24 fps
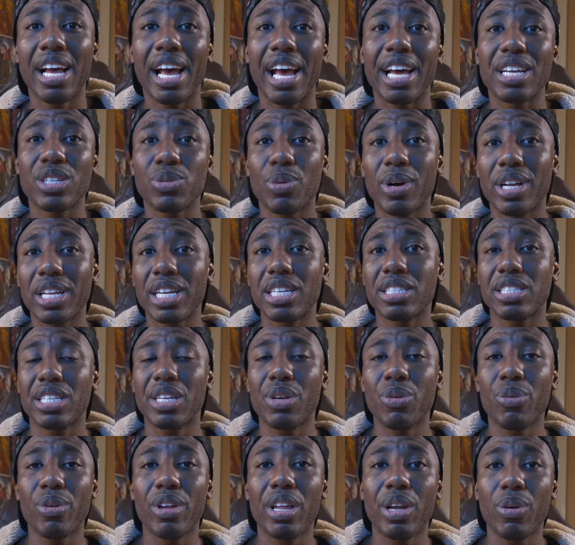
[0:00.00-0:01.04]
as well as
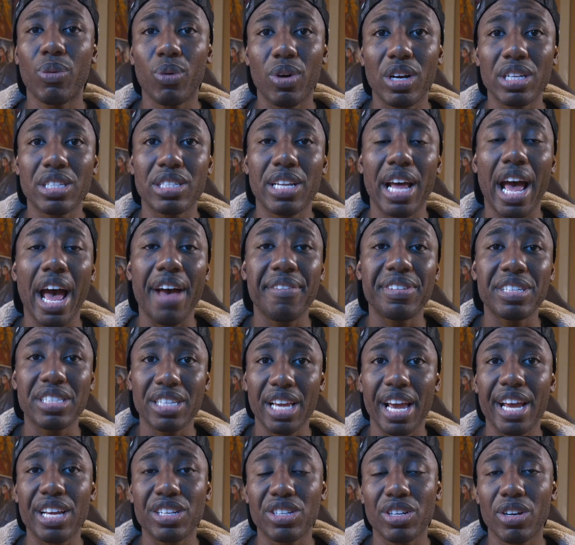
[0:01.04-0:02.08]
he really wants to have his
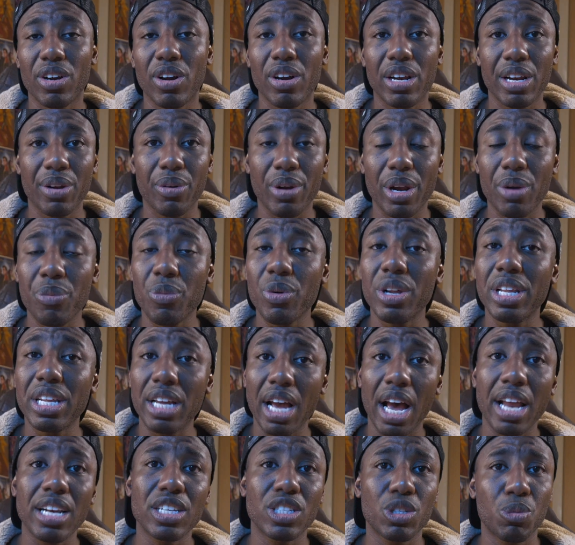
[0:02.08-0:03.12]
case heard and really
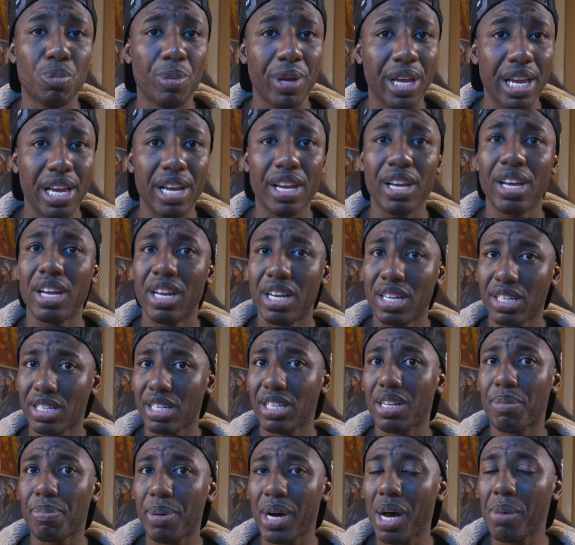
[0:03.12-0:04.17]
kind of speak to
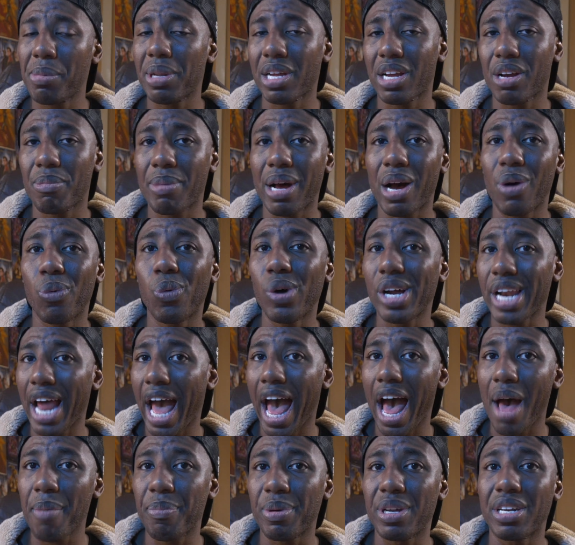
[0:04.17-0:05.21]
the public about what
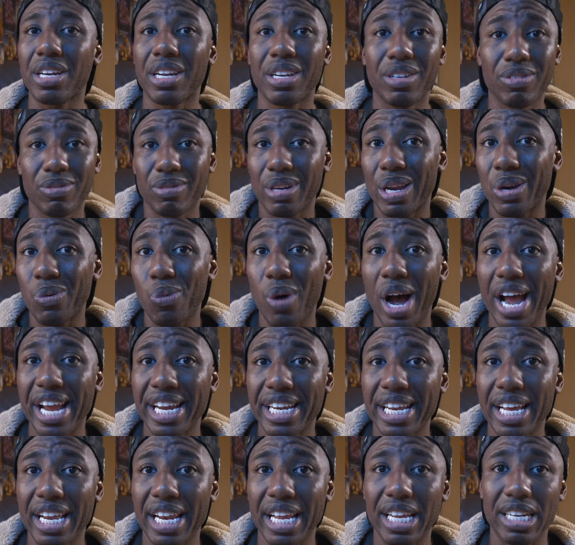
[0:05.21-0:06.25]
happened and why
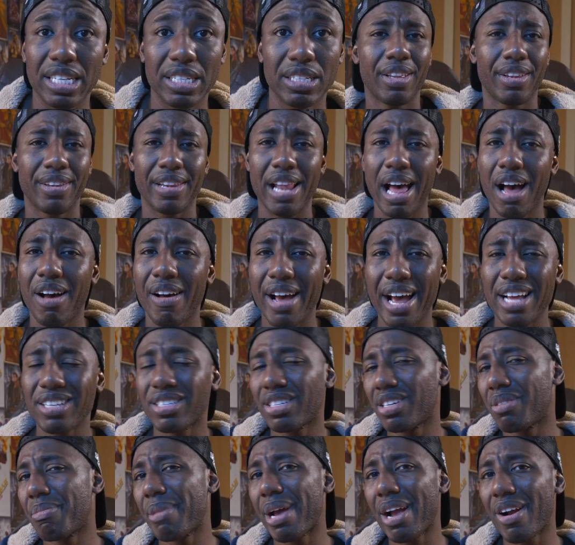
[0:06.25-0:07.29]
he did it. Now, as
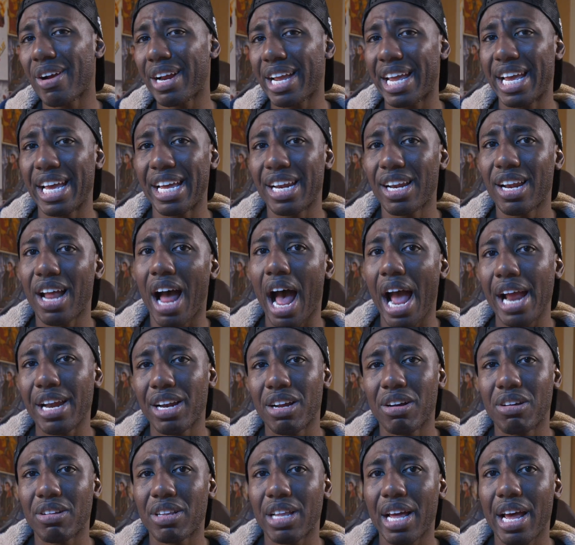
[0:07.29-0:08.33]
an American, I
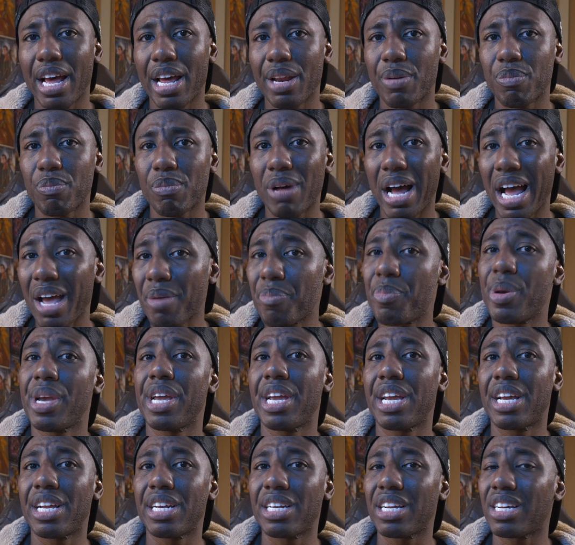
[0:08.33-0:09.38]
know that my
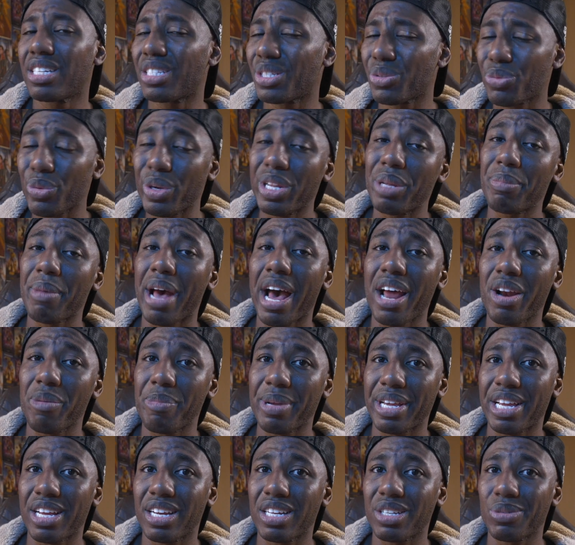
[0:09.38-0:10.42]
opinion doesn't really matter
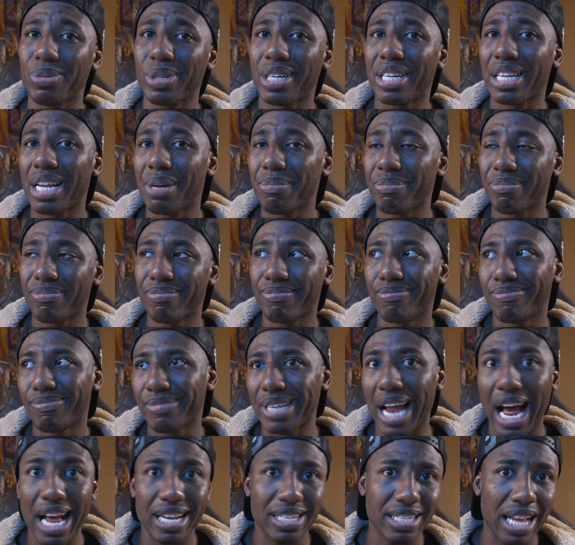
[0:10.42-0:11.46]
because, well, I'm
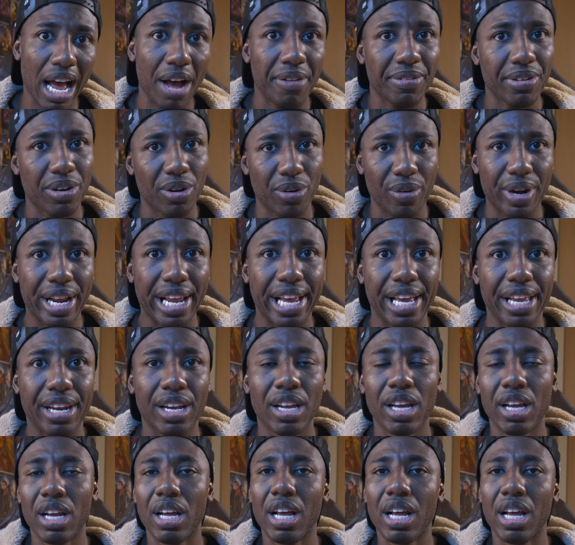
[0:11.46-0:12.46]
not South Korean,